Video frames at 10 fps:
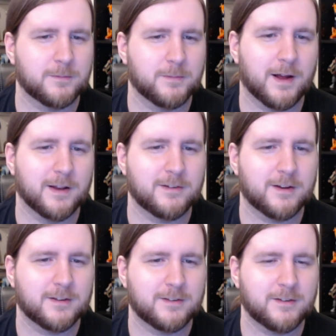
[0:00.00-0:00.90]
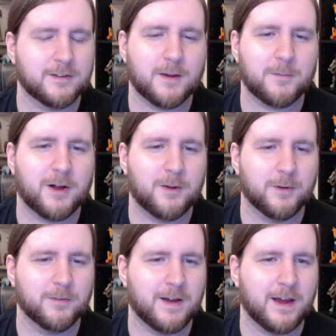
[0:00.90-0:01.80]
much, since I'm a
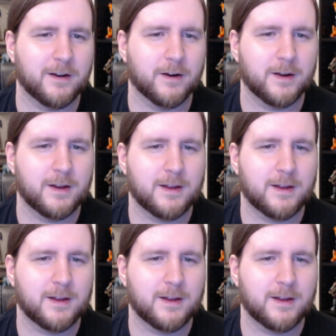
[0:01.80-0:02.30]
humble fighter.